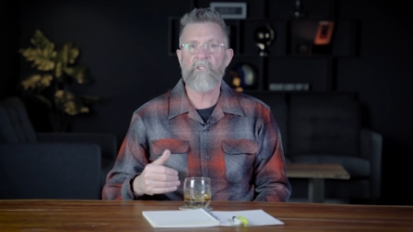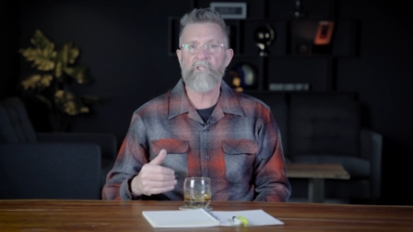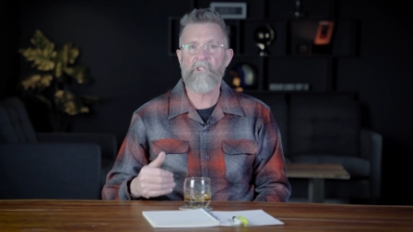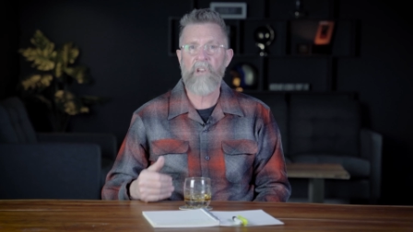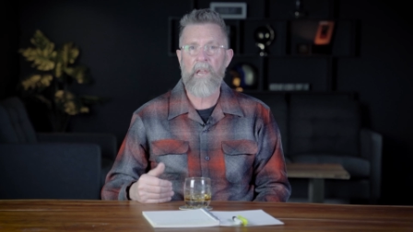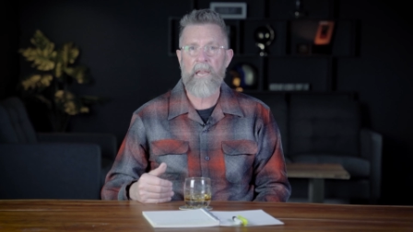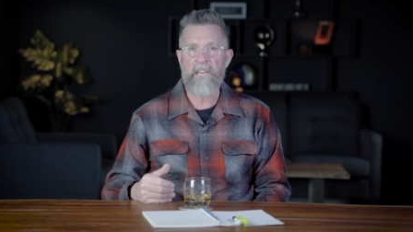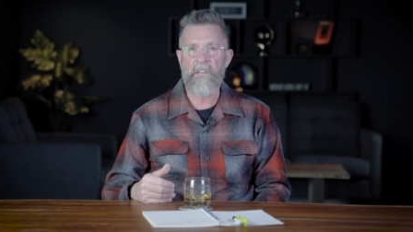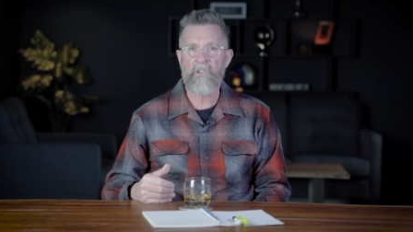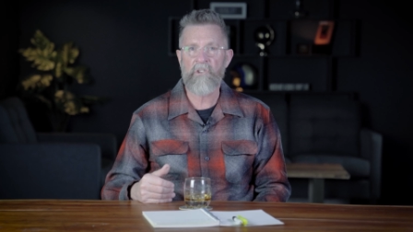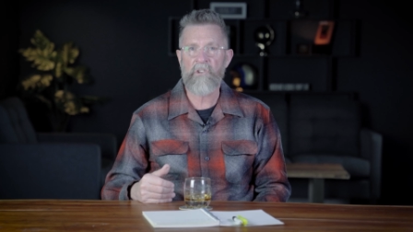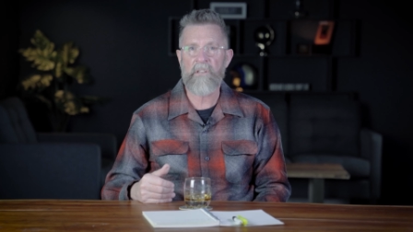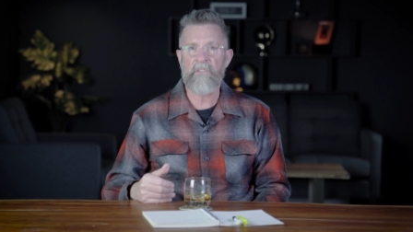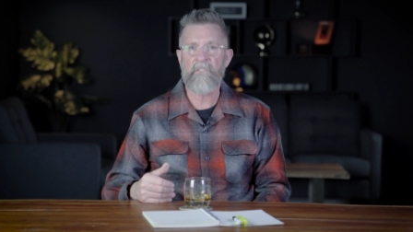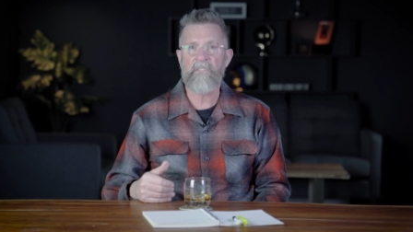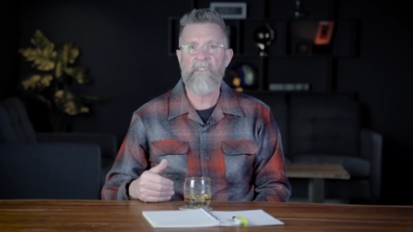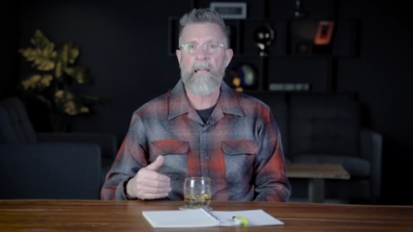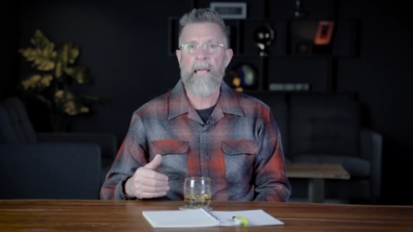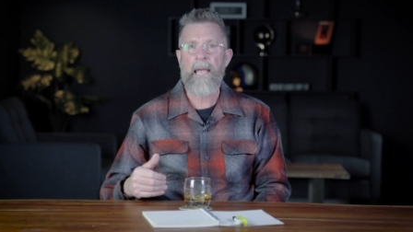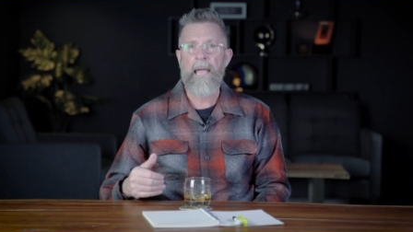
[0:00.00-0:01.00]

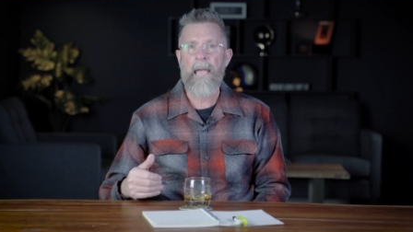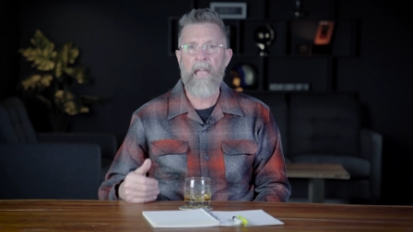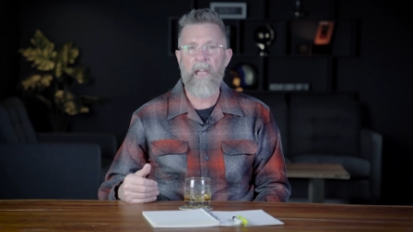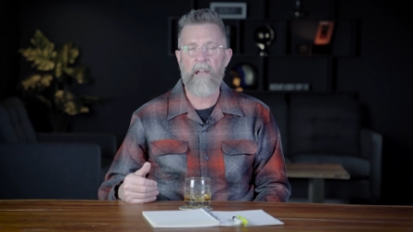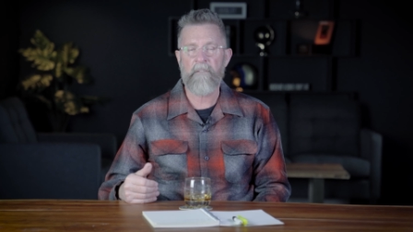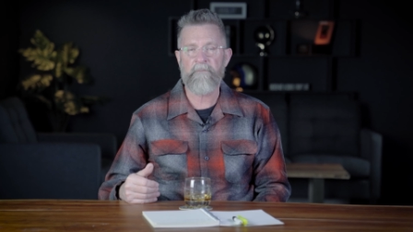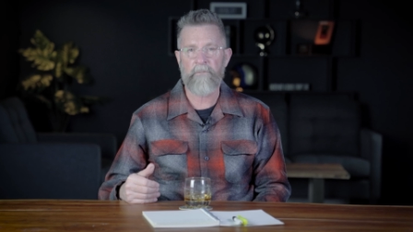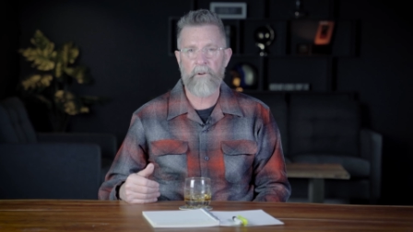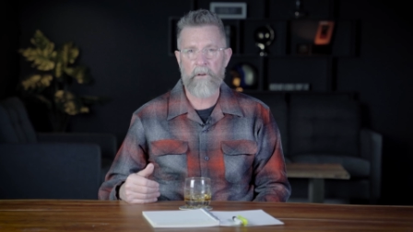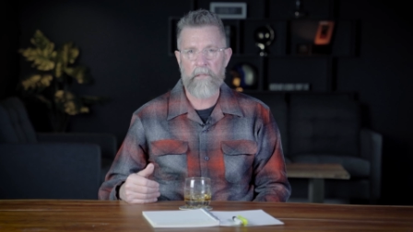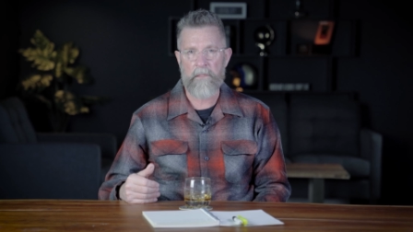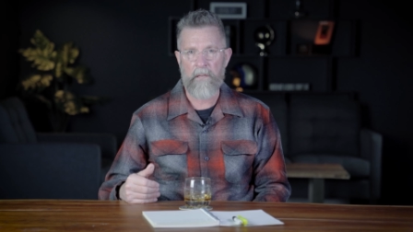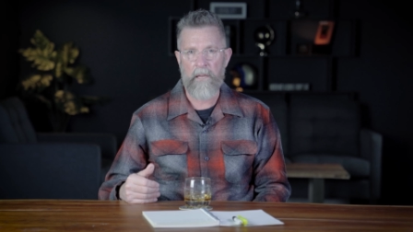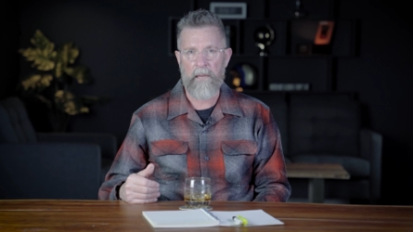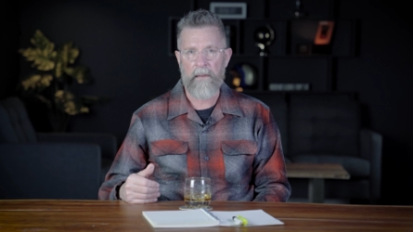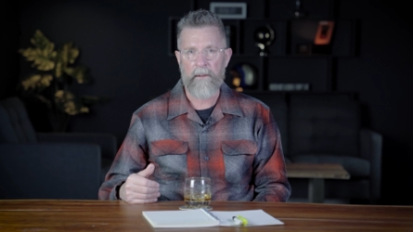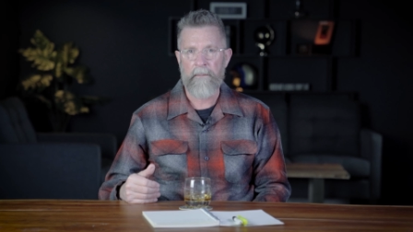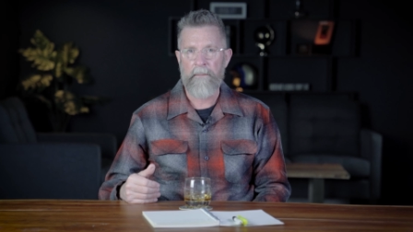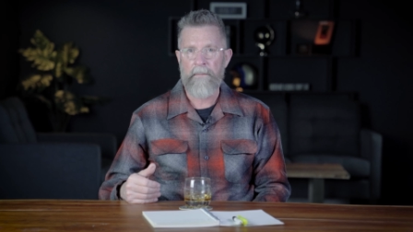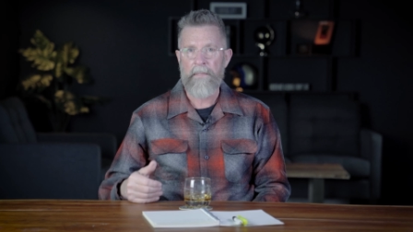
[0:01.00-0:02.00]
changes
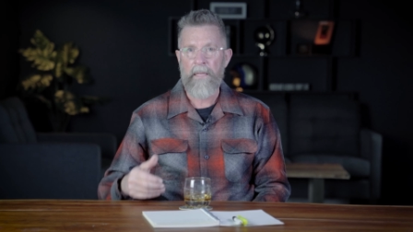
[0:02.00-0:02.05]
everything